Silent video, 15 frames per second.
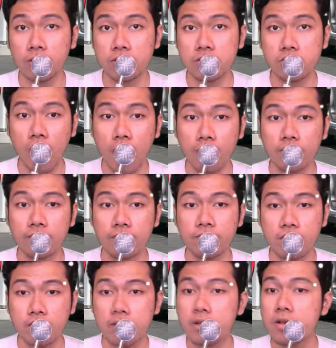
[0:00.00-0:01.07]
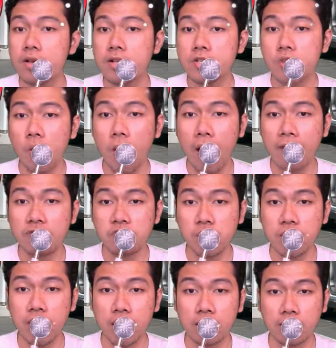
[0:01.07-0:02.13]
drive, so have
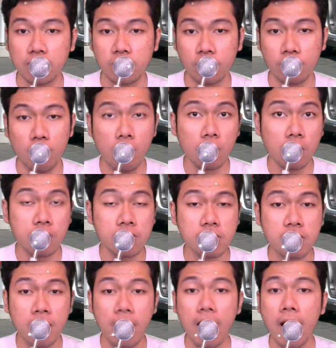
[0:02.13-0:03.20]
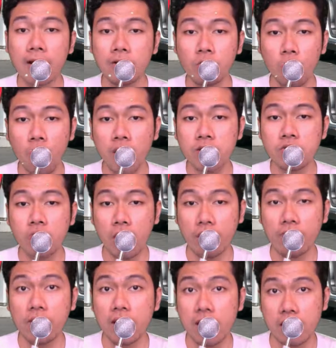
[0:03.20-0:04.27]
twin electric motors and one
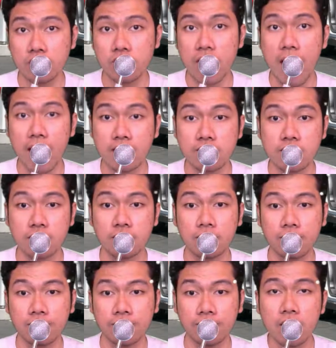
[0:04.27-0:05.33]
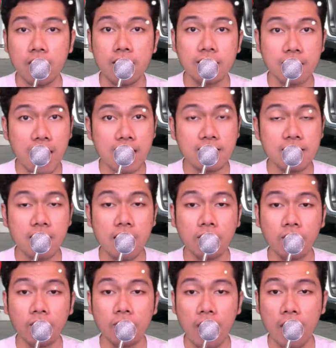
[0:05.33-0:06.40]
driving each axle. Tesla
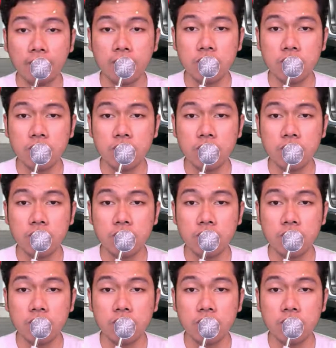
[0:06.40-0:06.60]
revamped the